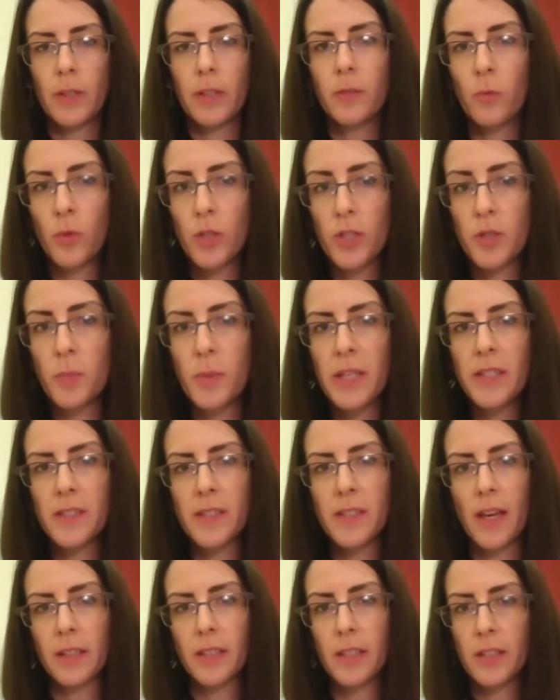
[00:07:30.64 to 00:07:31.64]
which means
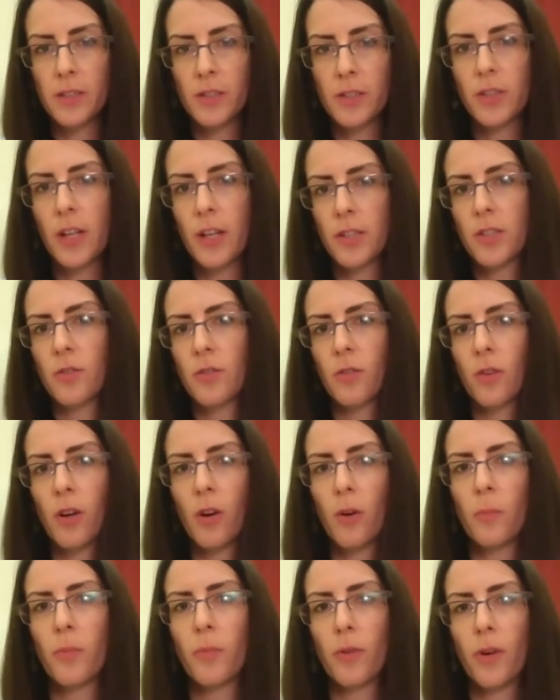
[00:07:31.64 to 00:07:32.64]
that international
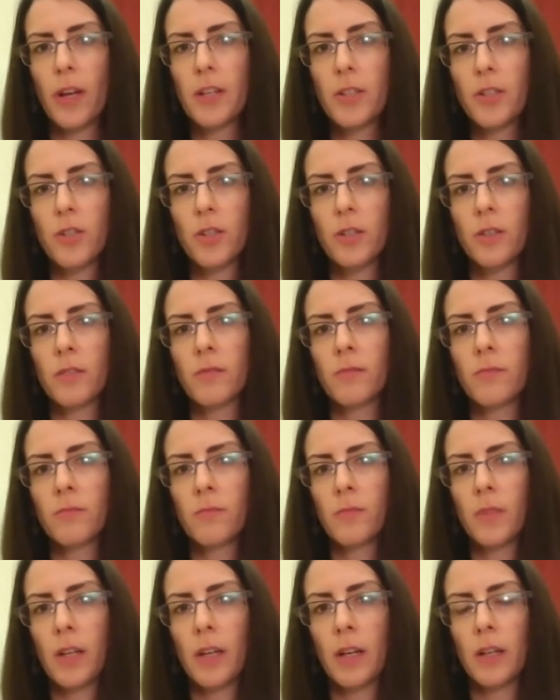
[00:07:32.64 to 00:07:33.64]

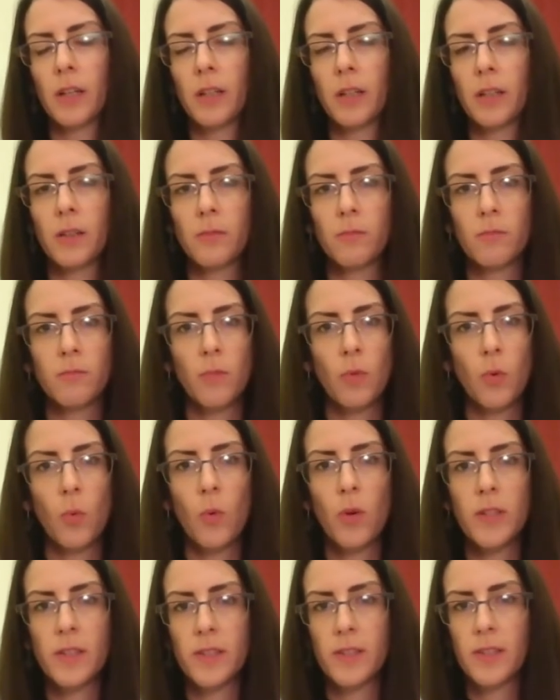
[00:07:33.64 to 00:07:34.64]
cooperation
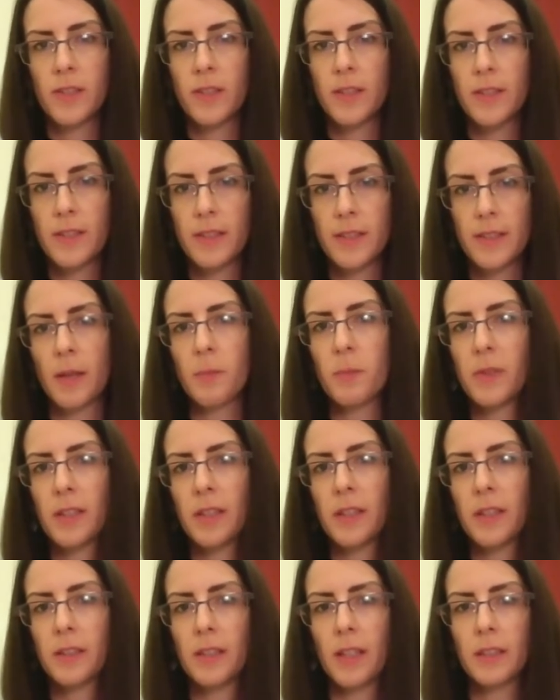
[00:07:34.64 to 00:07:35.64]
was
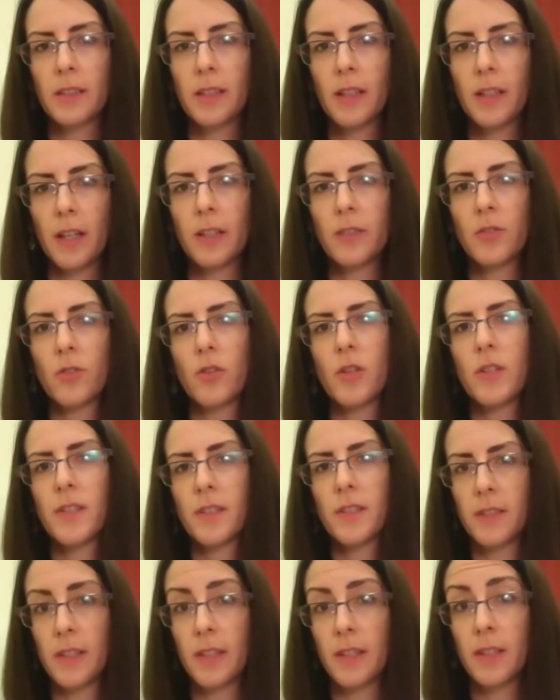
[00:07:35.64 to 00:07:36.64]
something that countries
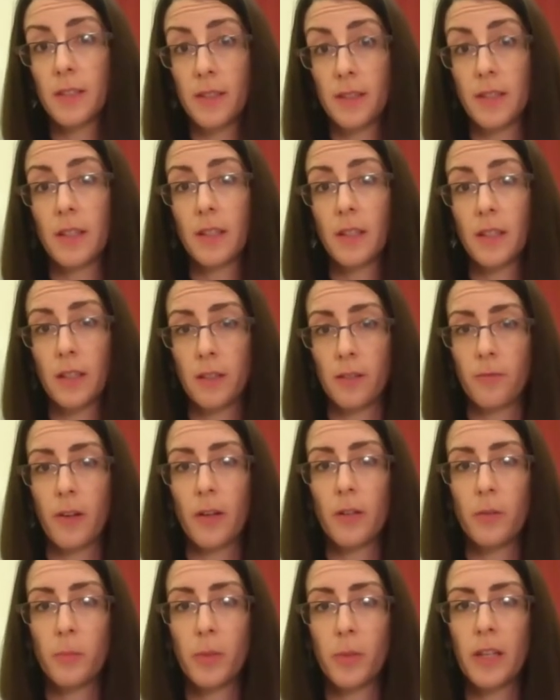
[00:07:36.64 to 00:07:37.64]
didn't think in the
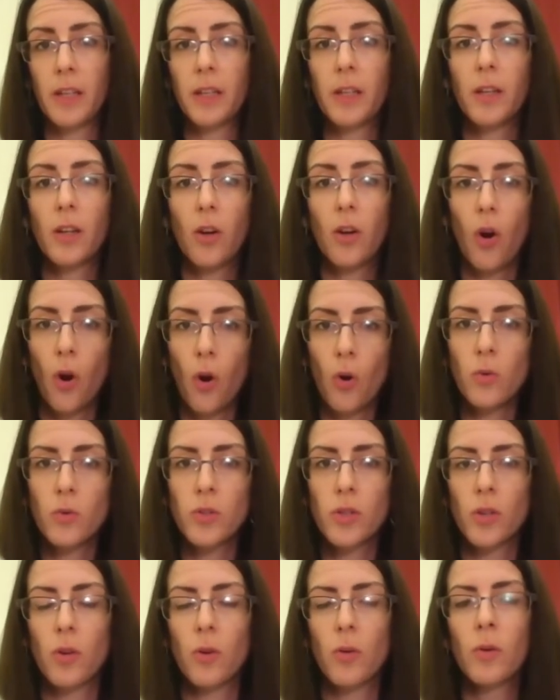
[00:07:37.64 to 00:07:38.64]
very beginning,
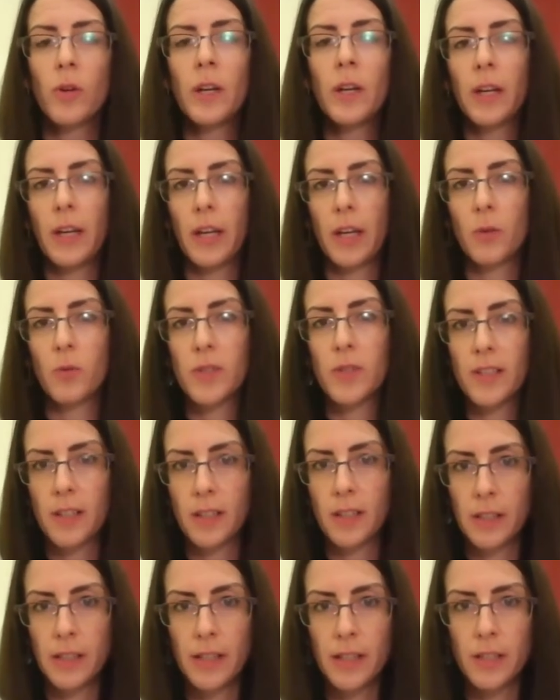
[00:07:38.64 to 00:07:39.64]
although it was
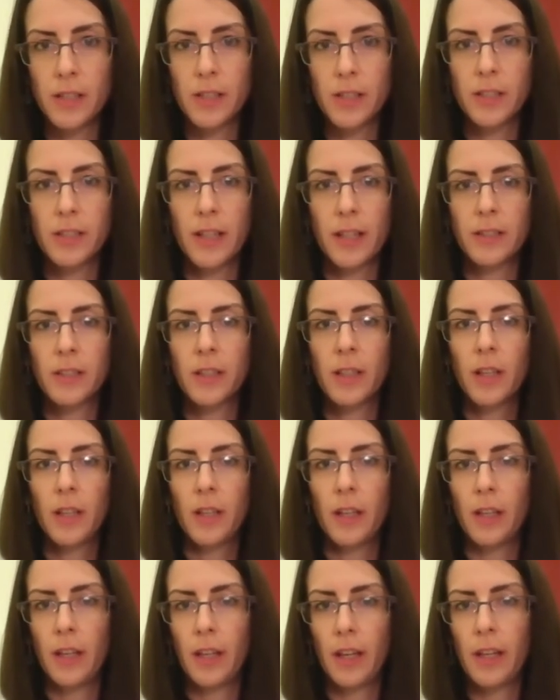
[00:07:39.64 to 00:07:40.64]
clear that
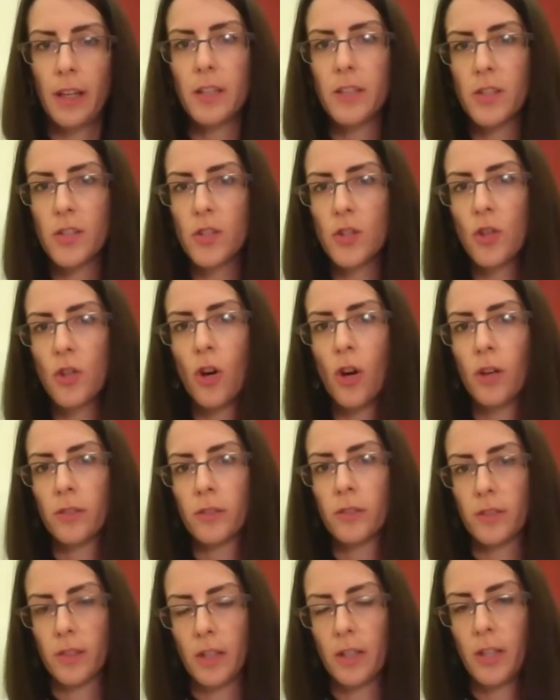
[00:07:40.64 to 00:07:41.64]
it is not
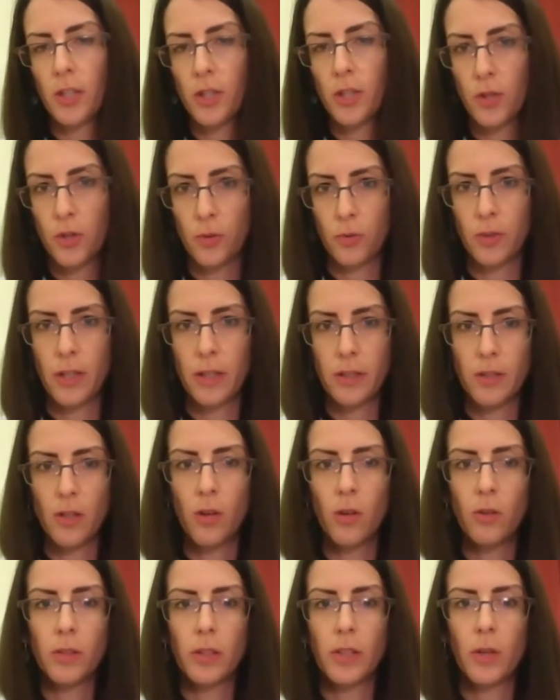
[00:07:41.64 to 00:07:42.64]
an issue that
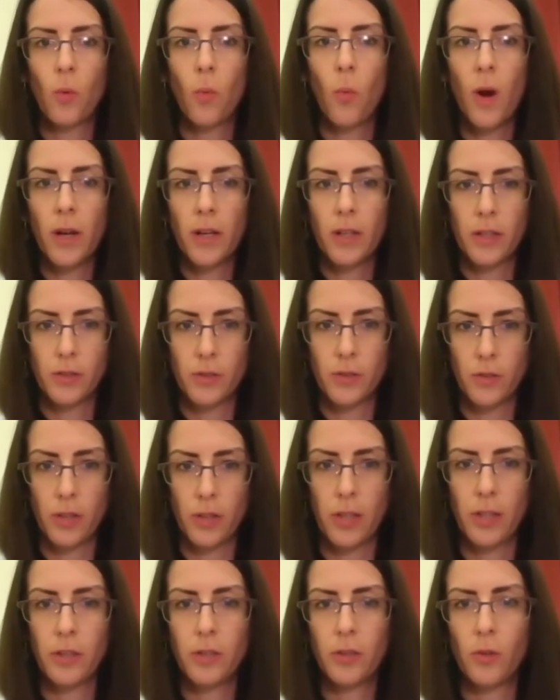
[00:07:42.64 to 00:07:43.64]
only one
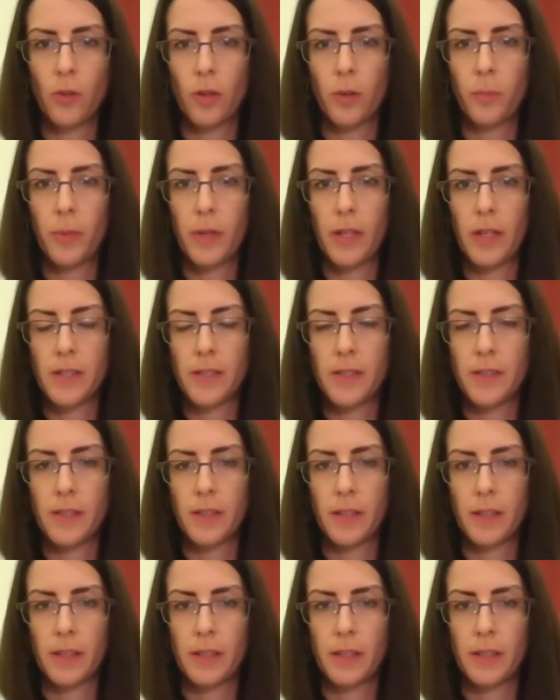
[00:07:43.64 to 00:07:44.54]
country in Europe is